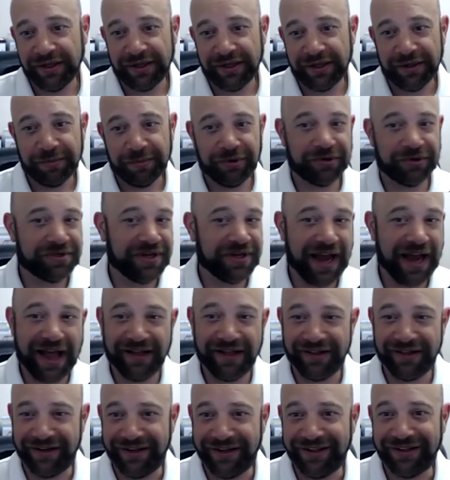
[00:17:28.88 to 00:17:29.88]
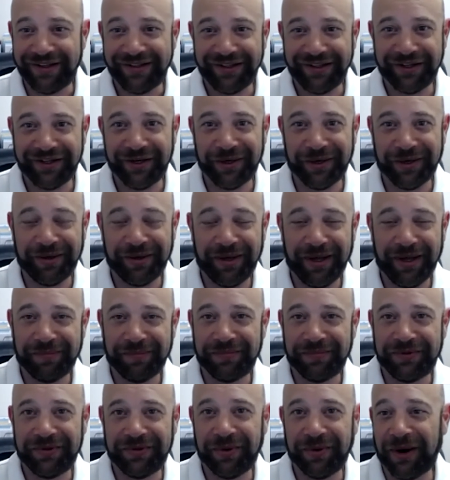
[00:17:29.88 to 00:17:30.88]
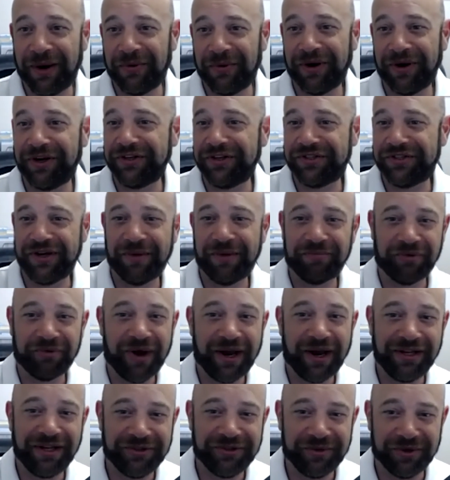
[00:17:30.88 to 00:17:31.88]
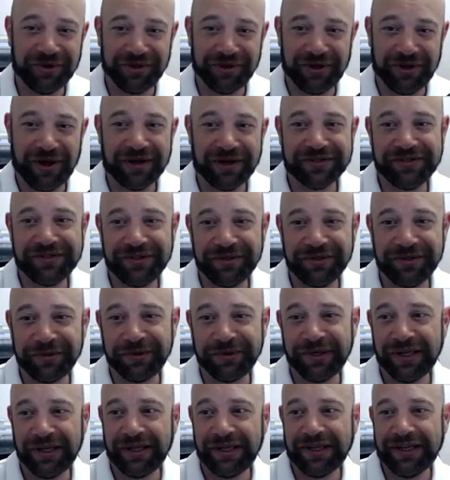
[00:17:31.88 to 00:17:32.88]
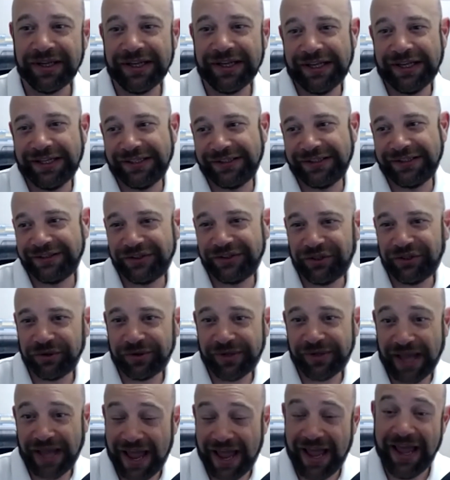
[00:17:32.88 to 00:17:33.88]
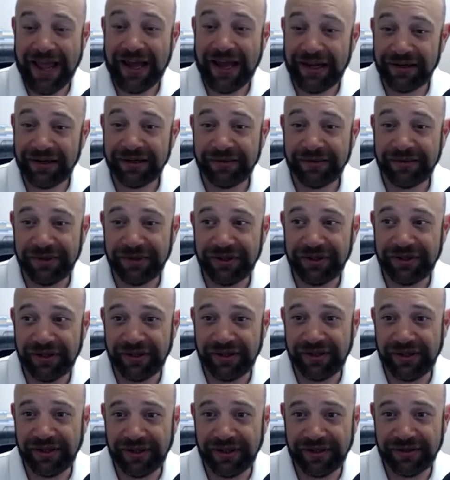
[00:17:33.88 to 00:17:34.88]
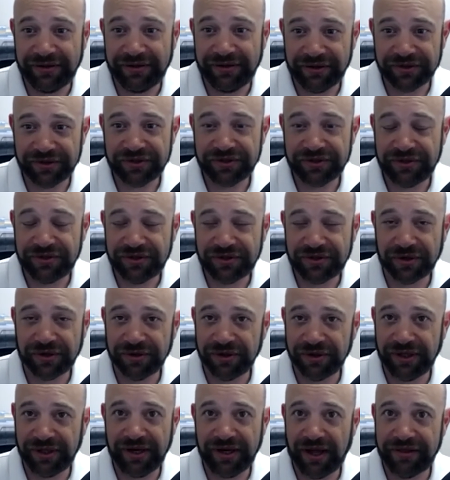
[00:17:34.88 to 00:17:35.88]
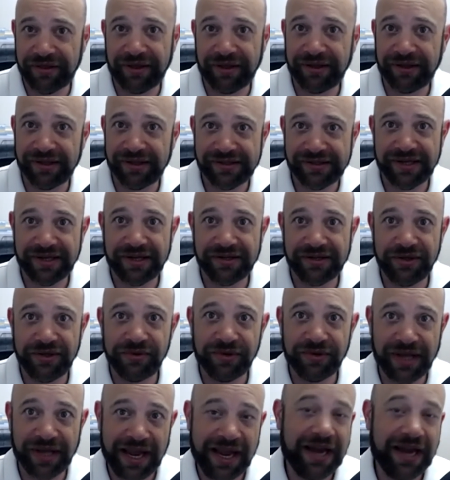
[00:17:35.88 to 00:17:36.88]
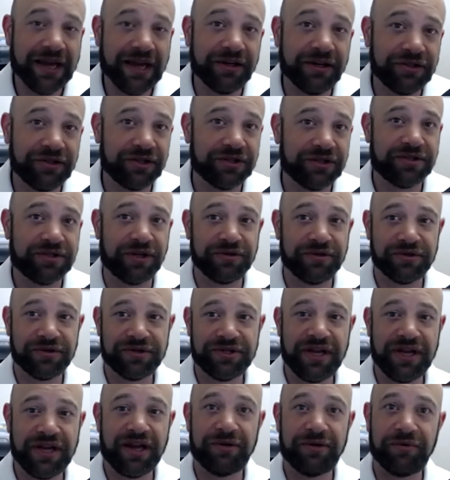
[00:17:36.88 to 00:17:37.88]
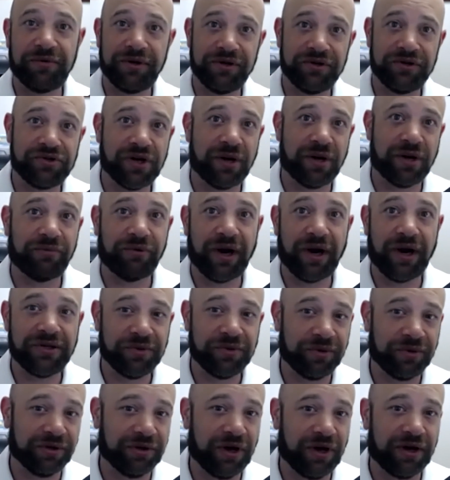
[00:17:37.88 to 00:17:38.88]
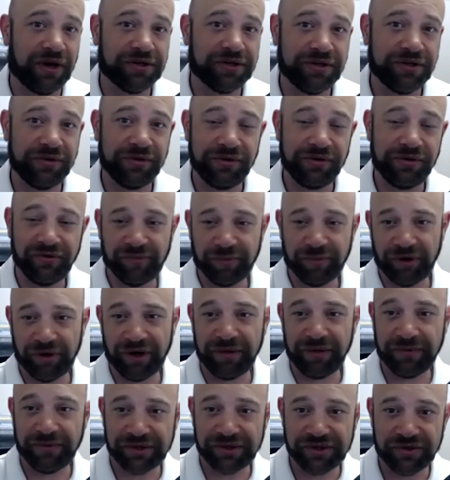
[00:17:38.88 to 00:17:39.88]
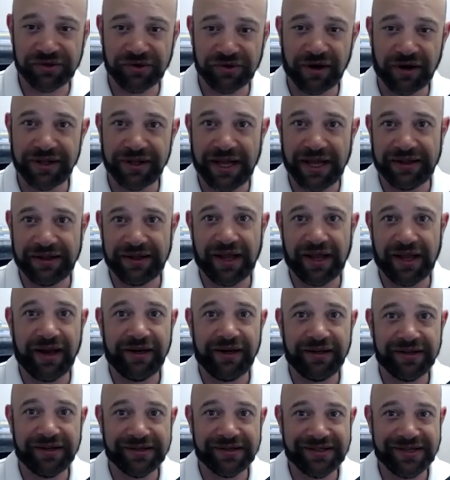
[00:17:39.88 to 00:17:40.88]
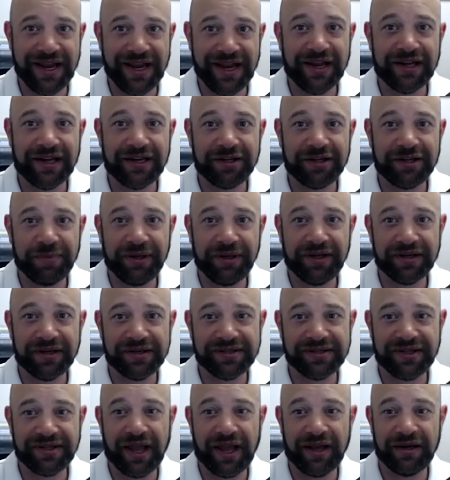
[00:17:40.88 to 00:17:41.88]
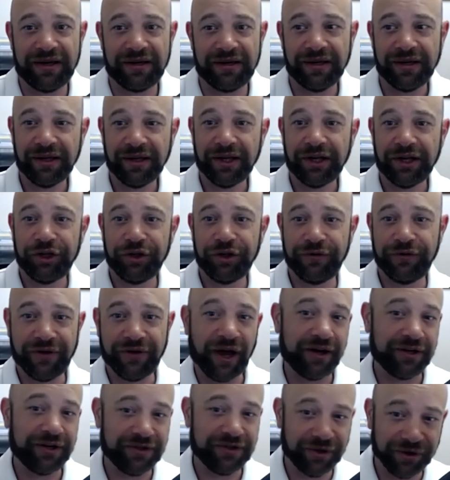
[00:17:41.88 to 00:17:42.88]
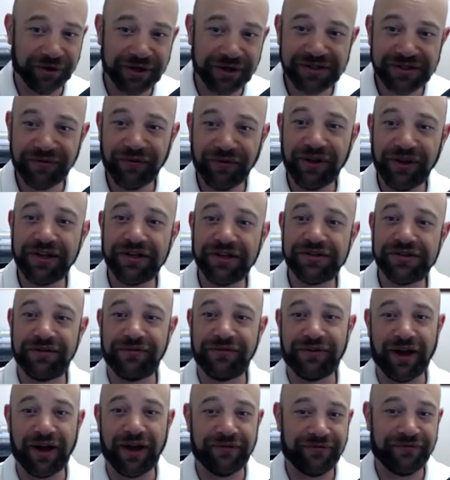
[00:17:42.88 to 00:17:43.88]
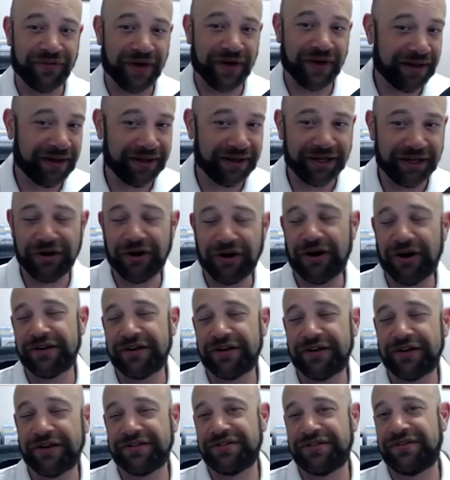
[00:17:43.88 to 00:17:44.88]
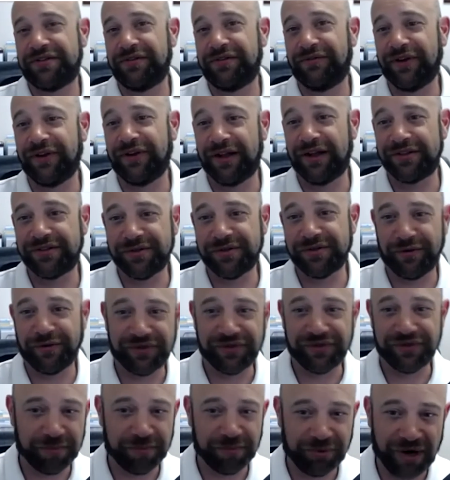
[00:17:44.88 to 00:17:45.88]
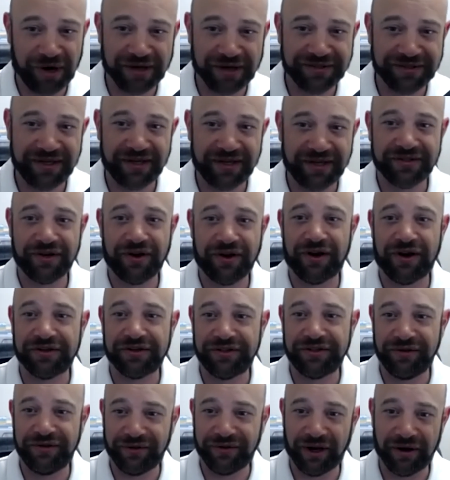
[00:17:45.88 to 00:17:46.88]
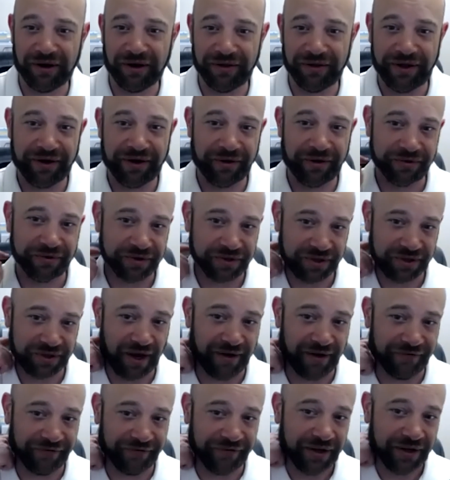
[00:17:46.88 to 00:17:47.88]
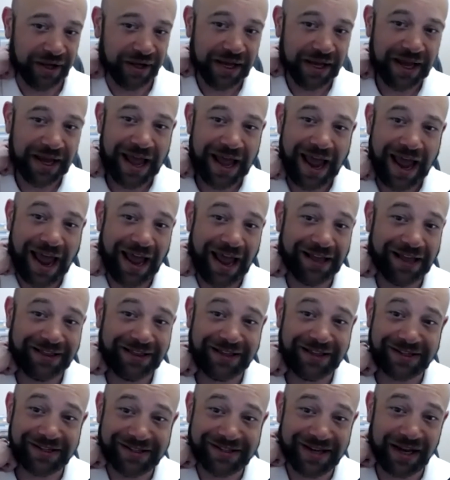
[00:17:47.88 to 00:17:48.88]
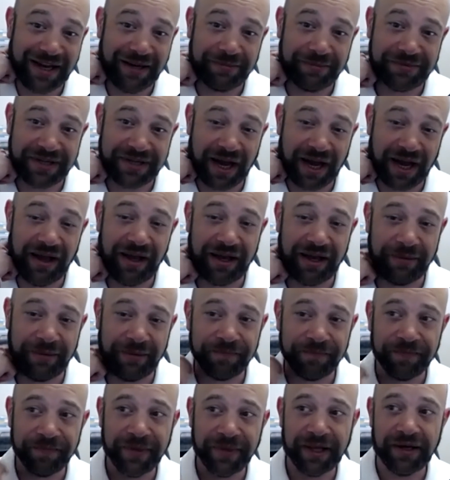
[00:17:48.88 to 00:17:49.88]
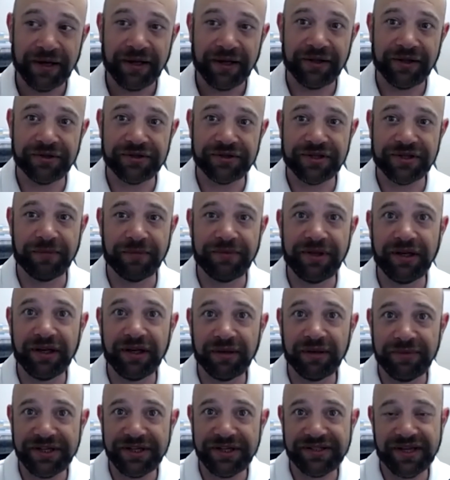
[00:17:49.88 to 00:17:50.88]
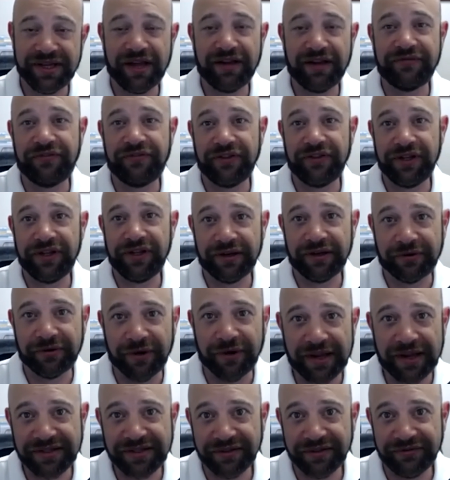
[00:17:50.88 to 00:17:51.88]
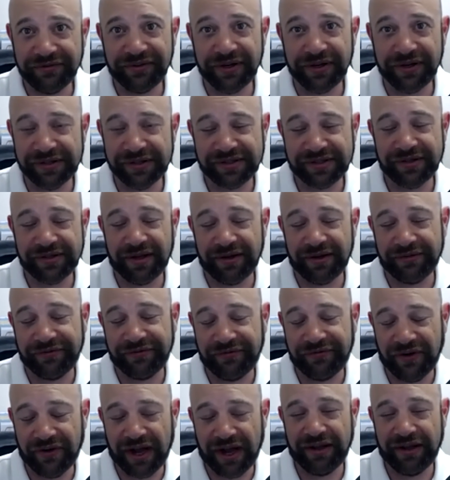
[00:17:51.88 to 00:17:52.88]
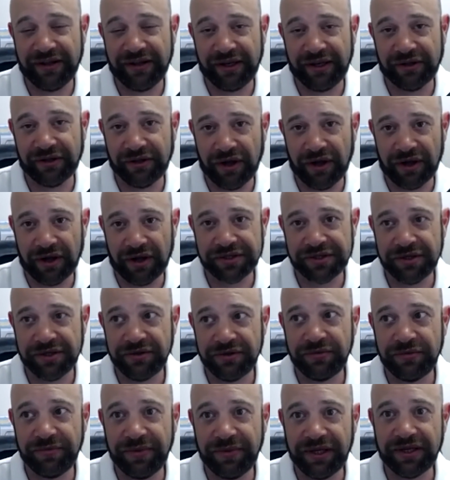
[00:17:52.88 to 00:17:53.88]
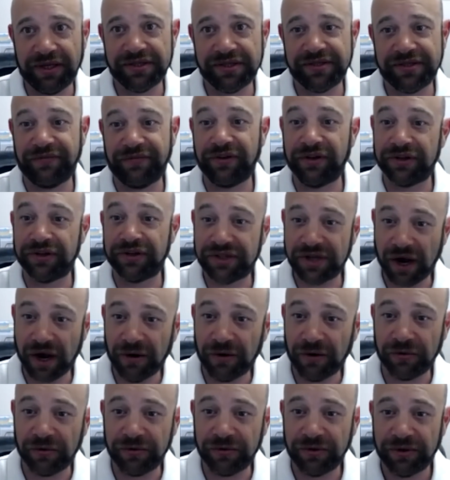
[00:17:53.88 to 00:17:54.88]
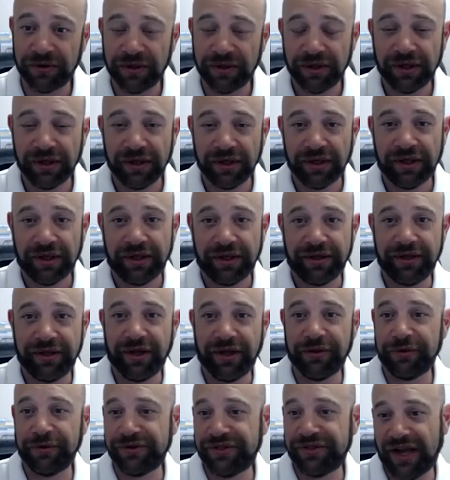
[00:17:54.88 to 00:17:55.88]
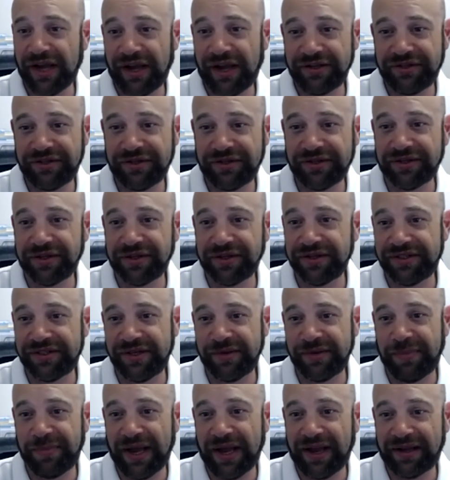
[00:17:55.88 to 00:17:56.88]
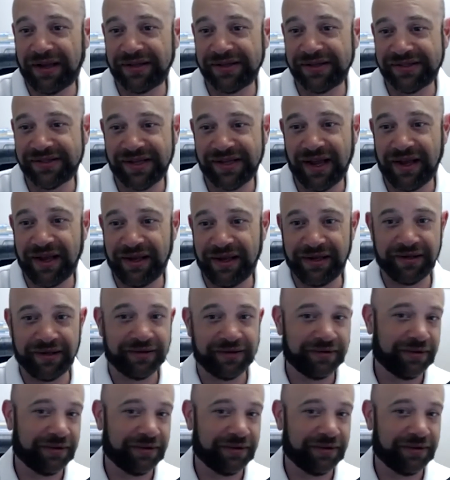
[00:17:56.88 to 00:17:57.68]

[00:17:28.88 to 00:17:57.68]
personality? And do I want to jump right to a lawsuit? You can. I mean, there's certainly nothing that says you can't. Just understand, when you jump right to a lawsuit, you've pretty much drawn that line in the sand, because then you've got attorney's fees, you've got filing costs, you've got service of process costs, you've got all that other stuff. At the same time, there's something to be said for the aggressiveness of filing a lawsuit, because if you don't, the other side's just going to sit back and say,